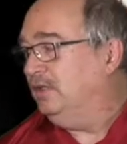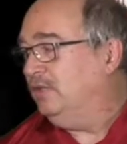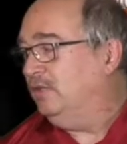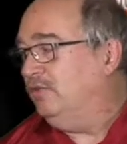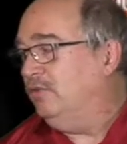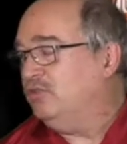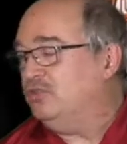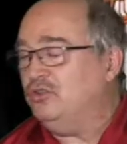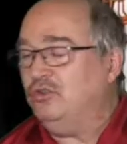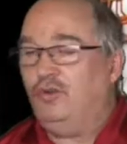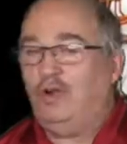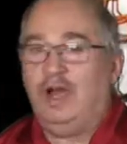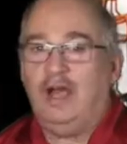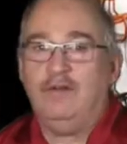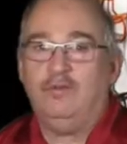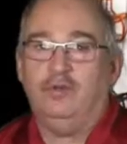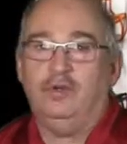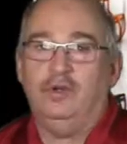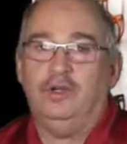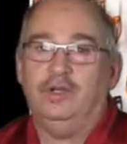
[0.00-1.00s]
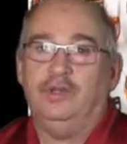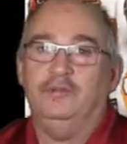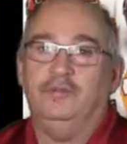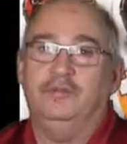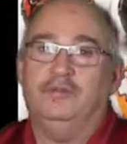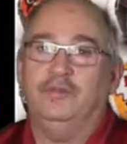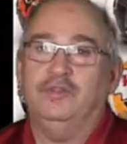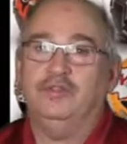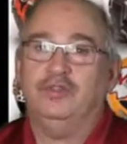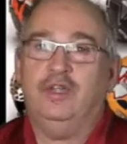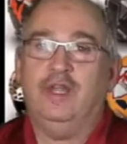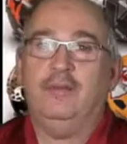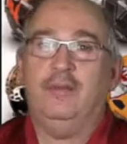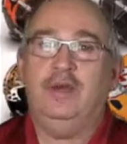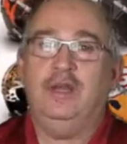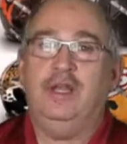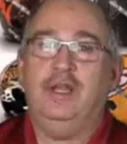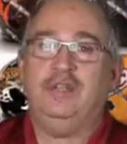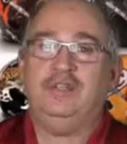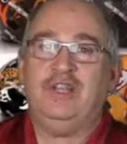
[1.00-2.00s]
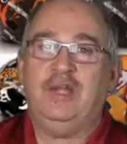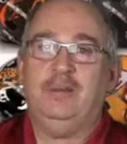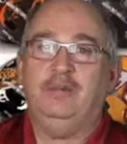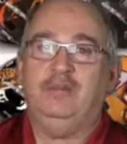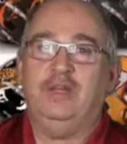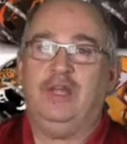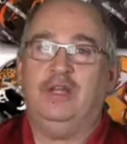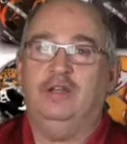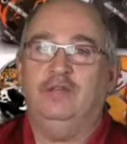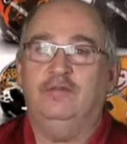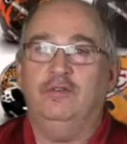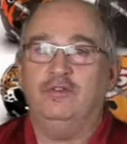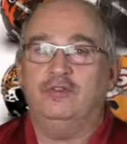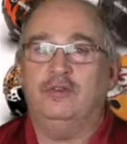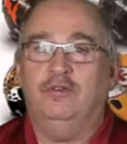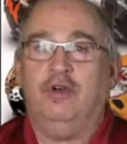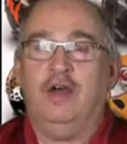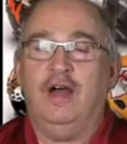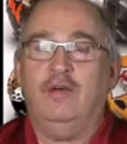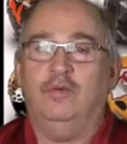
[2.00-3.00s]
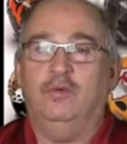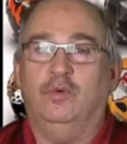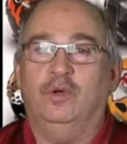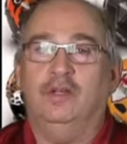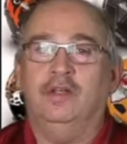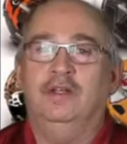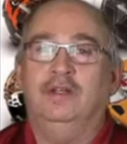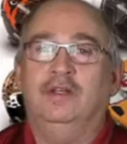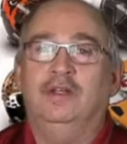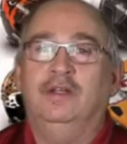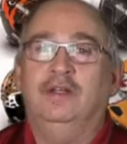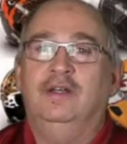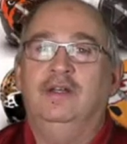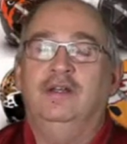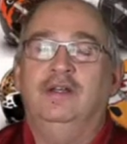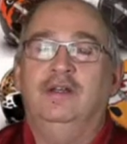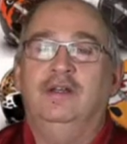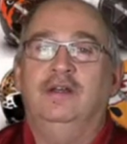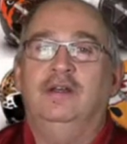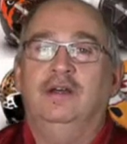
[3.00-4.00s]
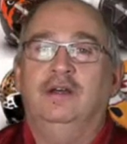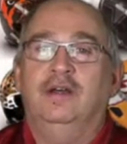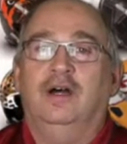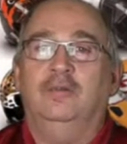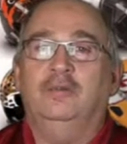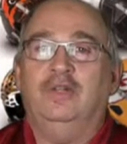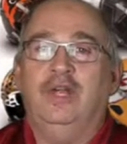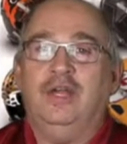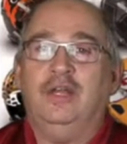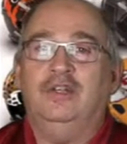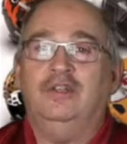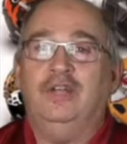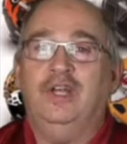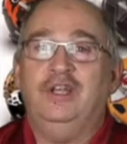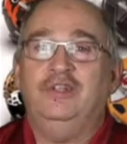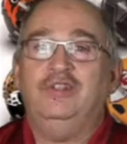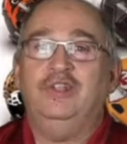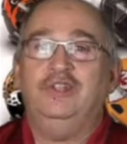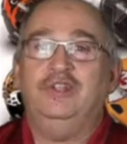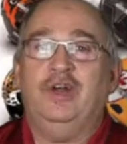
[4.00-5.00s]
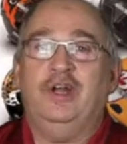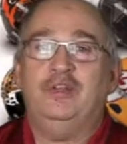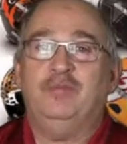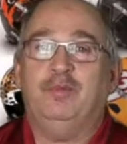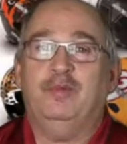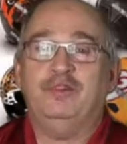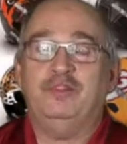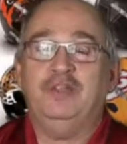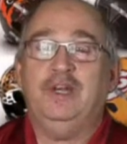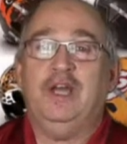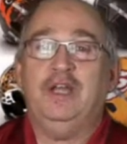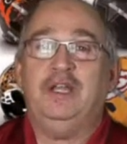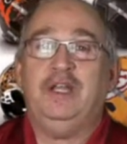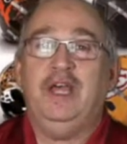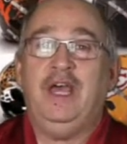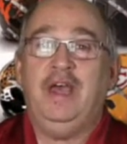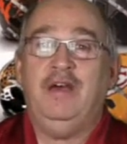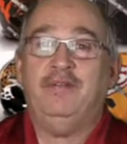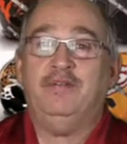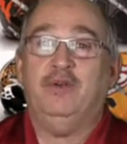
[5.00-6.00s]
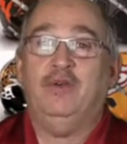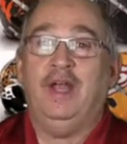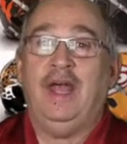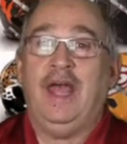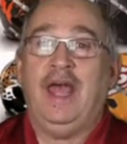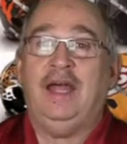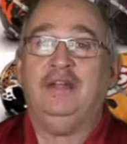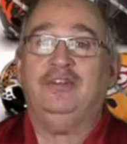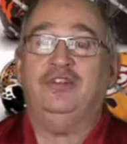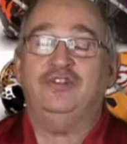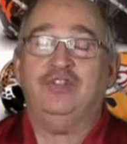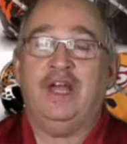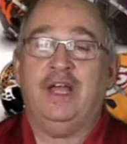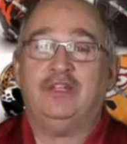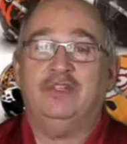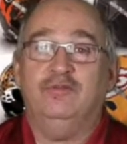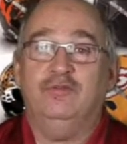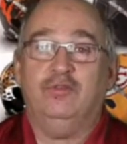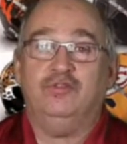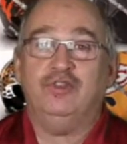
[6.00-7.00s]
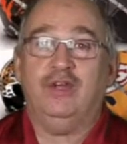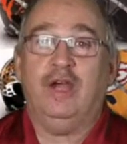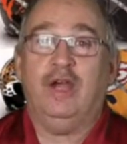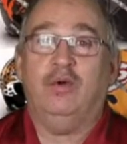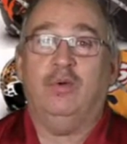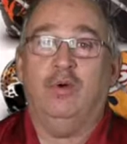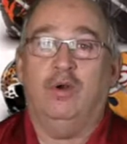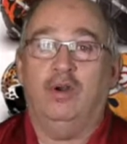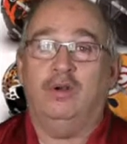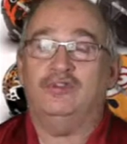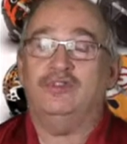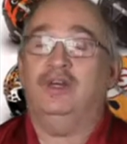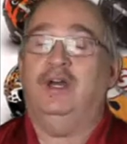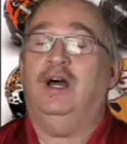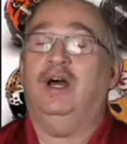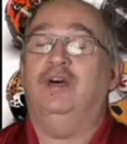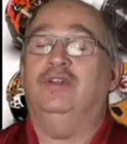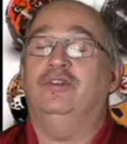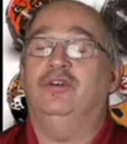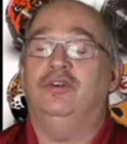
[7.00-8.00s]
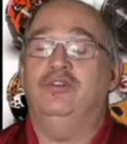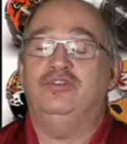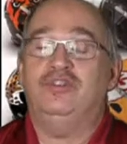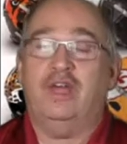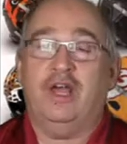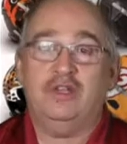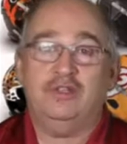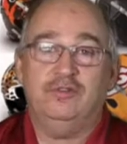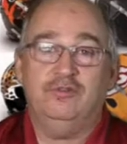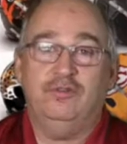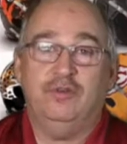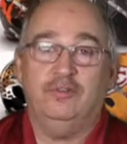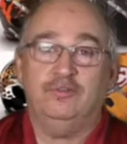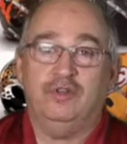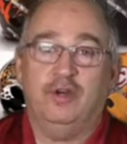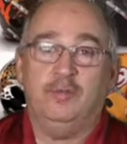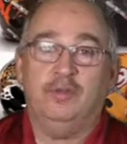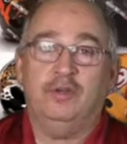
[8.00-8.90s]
Division rivalry. Should have my head examined taking the division rivalry. I'm taking the Tennessee Titans plus 9.5. They're at the Jacksonville Jaguars. I know Jacksonville's an